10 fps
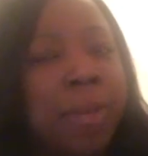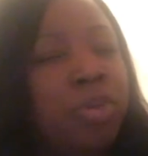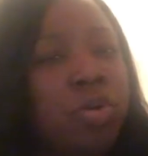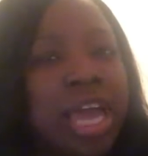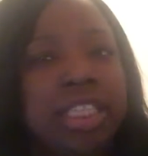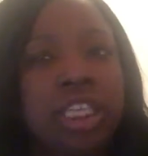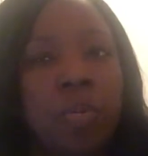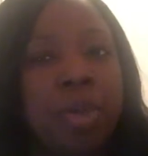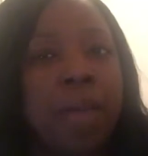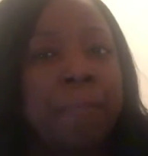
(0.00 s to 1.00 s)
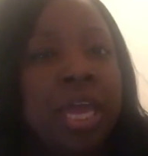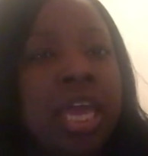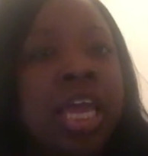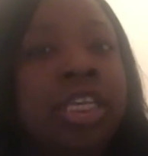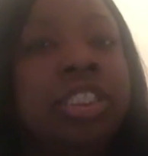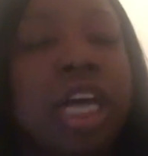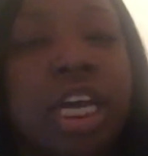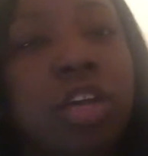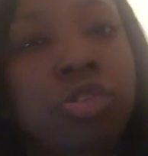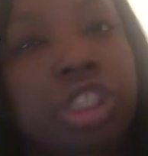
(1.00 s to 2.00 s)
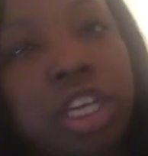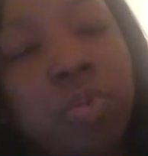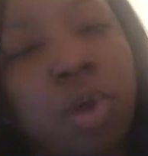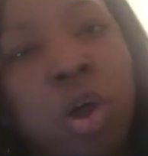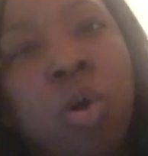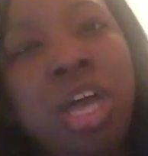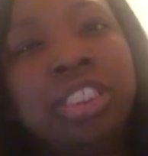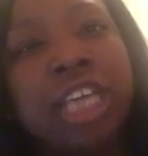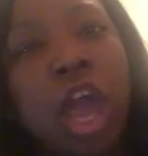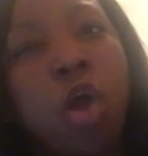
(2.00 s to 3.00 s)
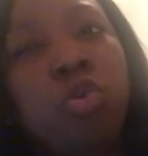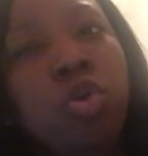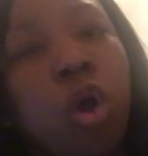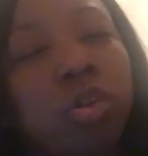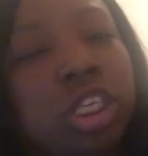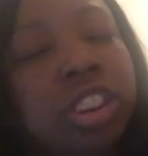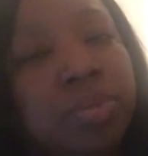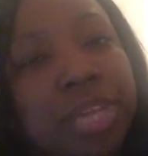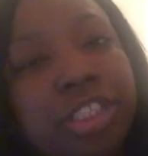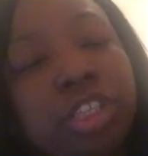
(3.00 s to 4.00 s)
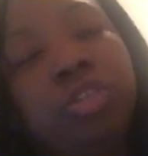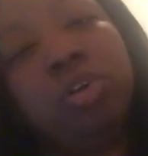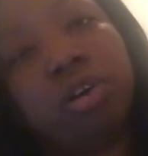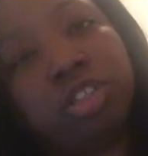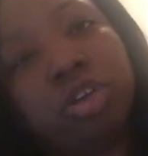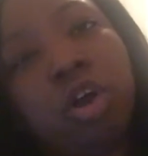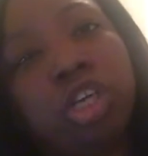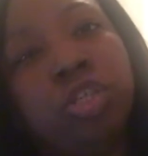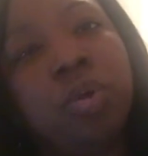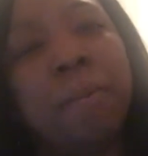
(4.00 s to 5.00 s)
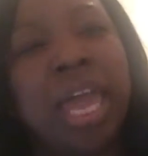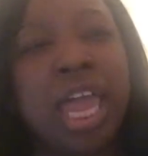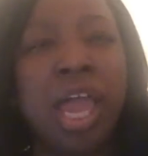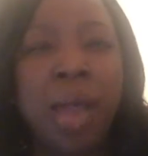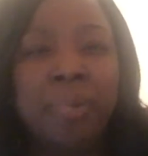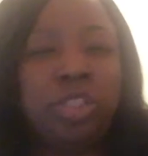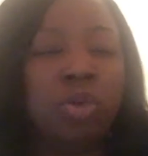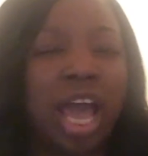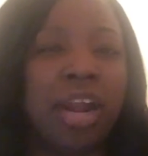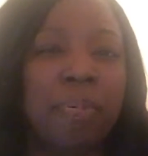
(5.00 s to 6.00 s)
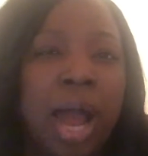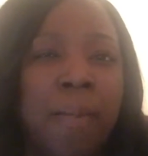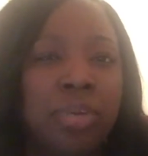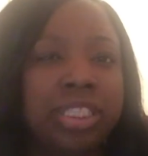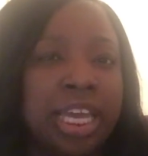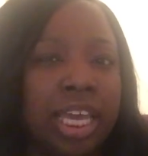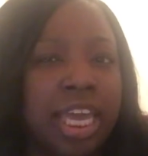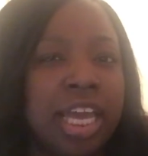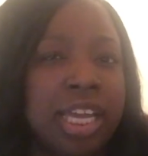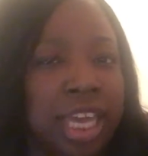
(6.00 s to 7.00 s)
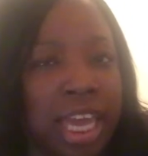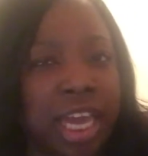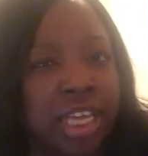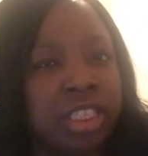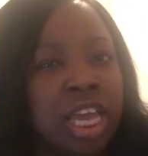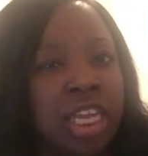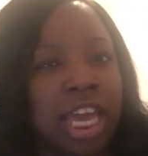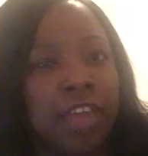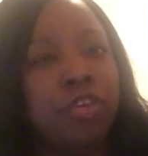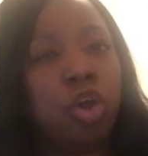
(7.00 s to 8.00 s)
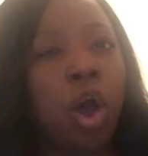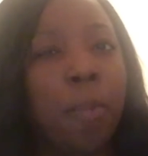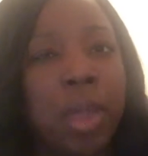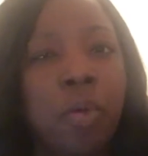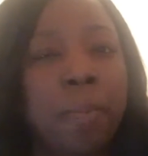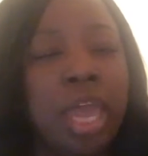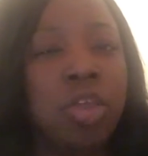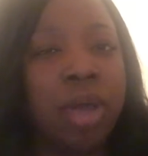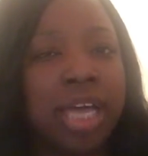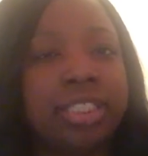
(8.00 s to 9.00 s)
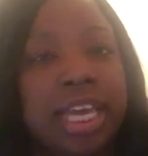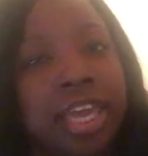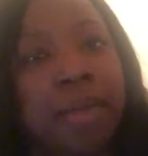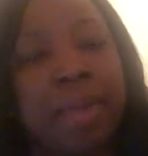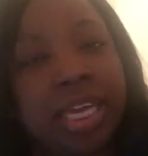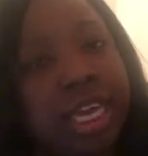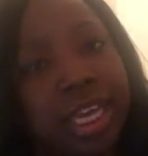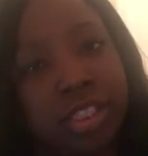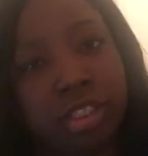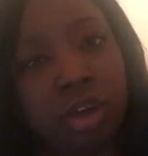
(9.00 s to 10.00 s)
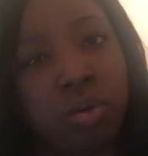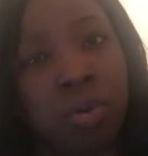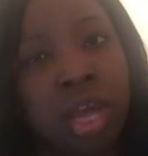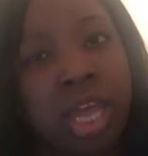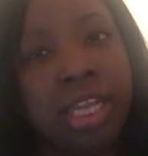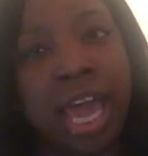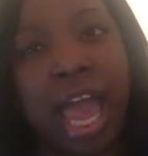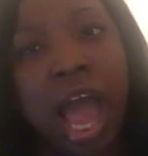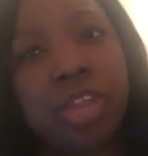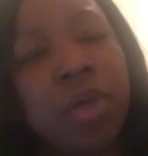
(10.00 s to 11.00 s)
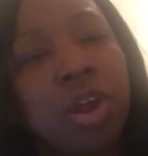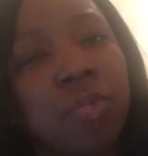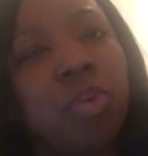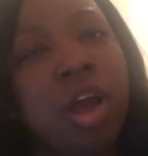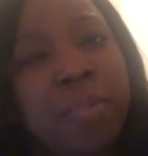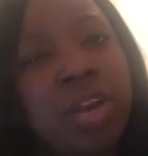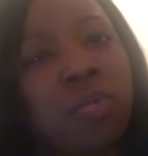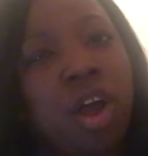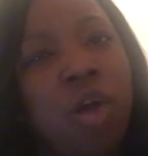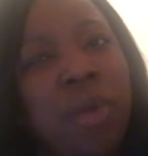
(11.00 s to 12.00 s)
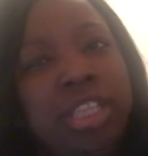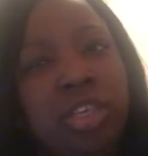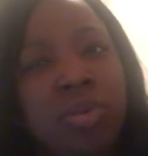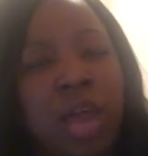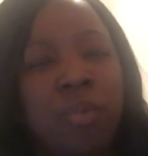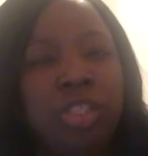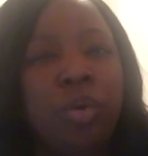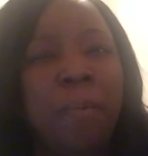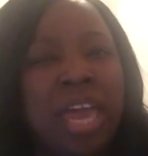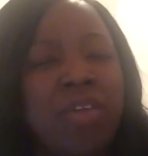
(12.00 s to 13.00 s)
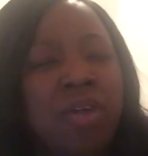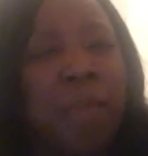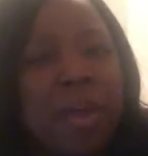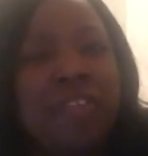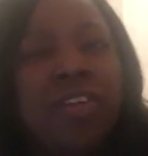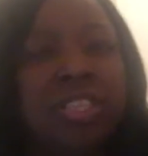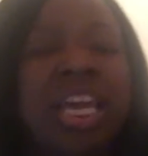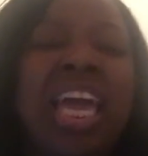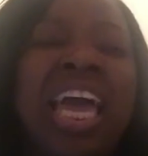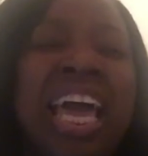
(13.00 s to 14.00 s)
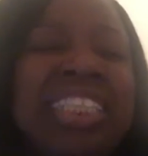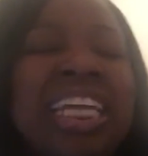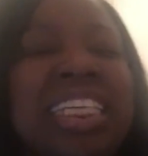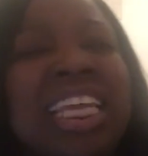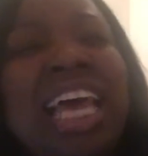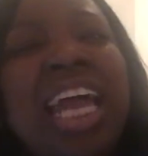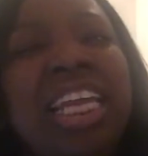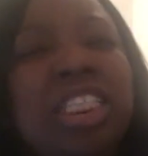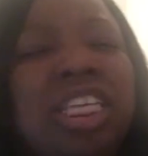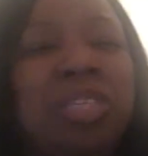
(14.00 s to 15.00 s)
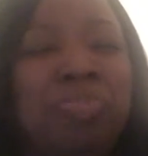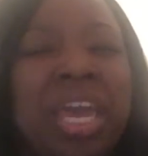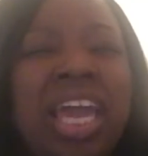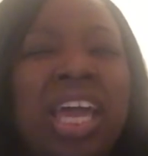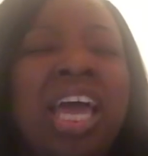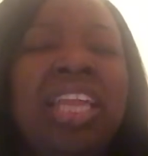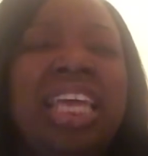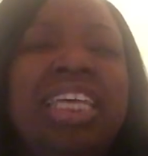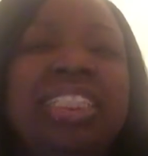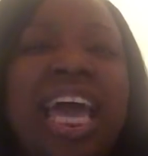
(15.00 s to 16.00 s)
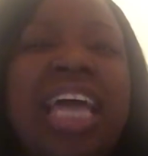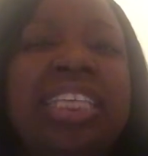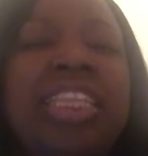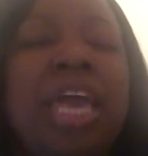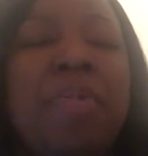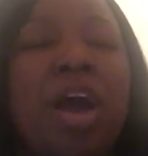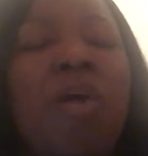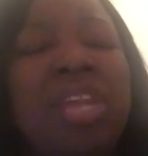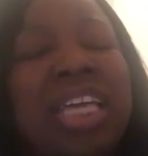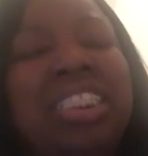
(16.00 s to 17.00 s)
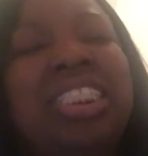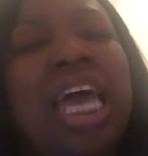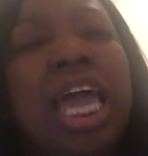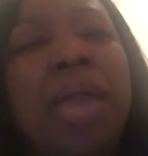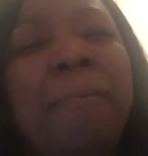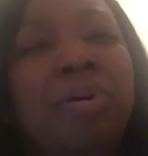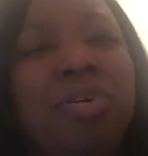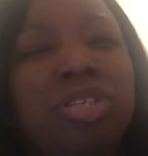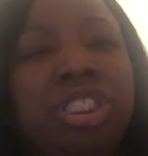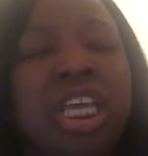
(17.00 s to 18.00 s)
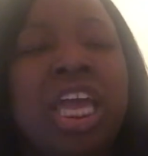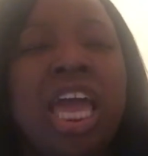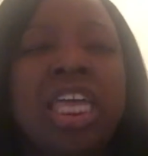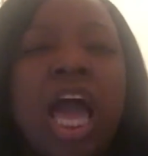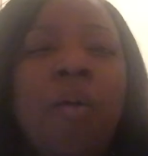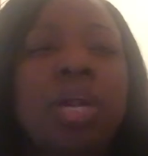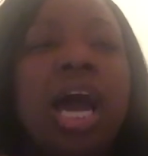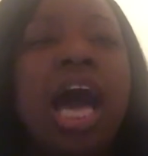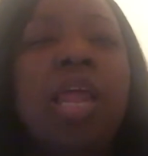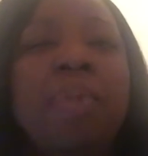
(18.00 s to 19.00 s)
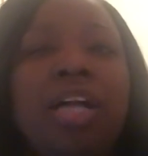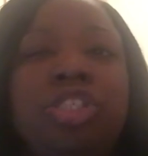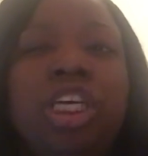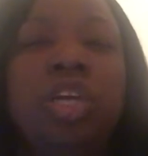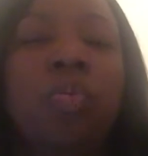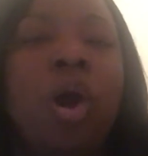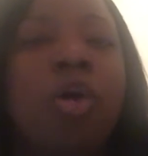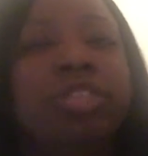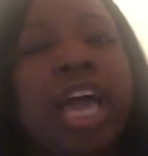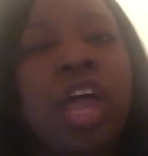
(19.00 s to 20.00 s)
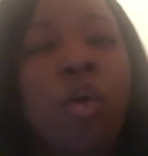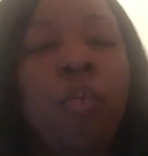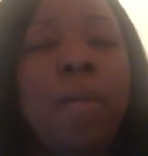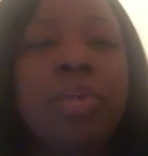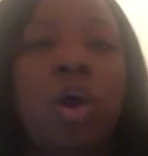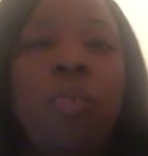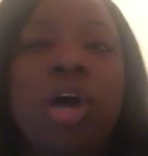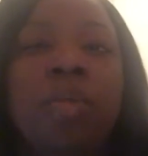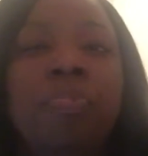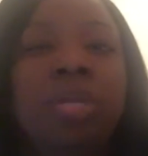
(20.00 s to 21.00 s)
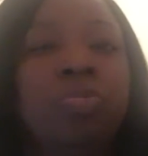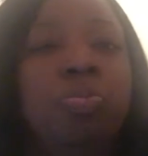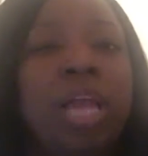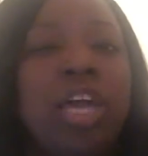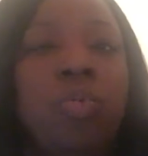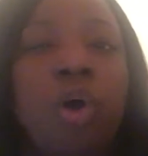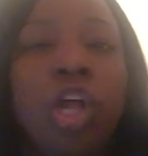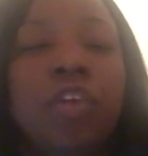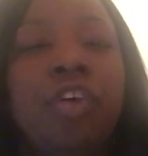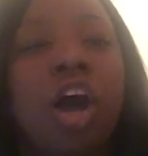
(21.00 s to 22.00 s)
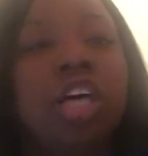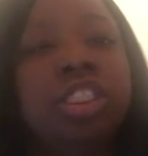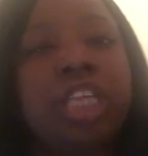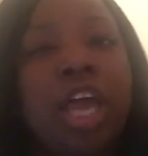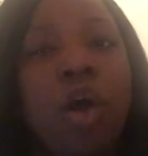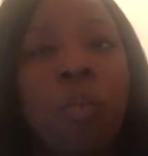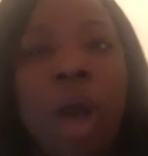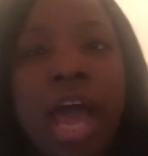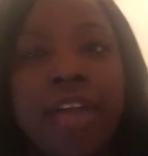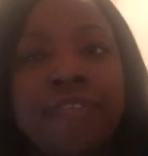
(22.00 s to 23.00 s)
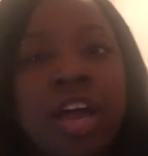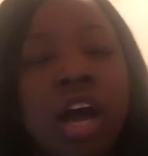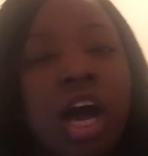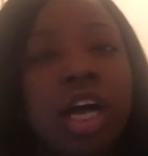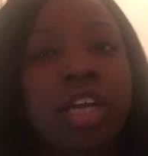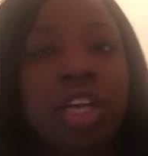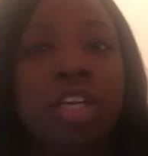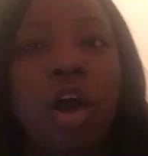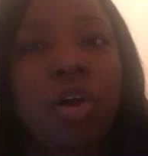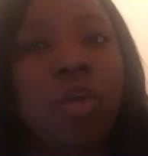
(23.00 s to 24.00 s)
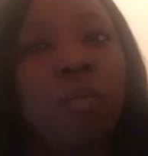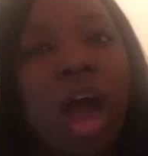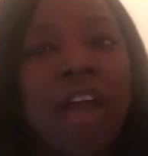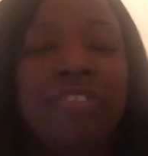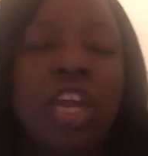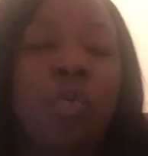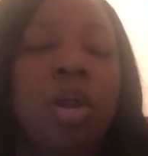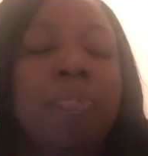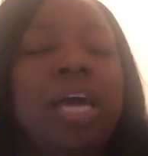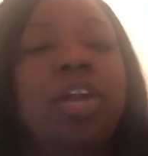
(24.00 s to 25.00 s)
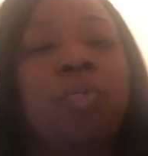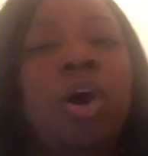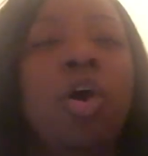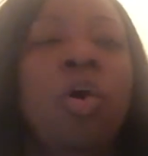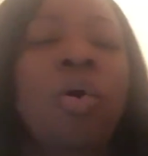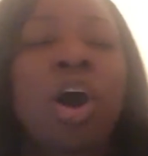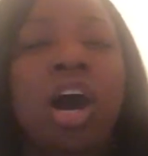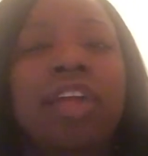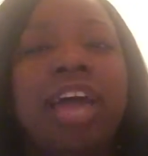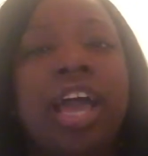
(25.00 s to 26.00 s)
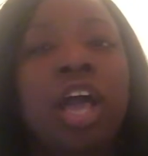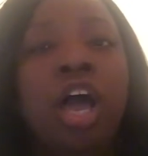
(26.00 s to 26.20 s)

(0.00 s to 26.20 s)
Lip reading: you can't sit up here and be stuck in no gender role saying, oh, there's some things that you go control because you the man, but you got a problem with taking care of kids. Like, if you go be with me, you got to take care of my kids too. Like, that would have rubbed me the wrong way too. Like, what you mean you to pay for everything? And see, that's a lot of these men these days, like, they be on that same bullshit. Y'all want to holler about gender roles, like women don't want to play the role of a wife, a doting wife. They don't want to play the role of like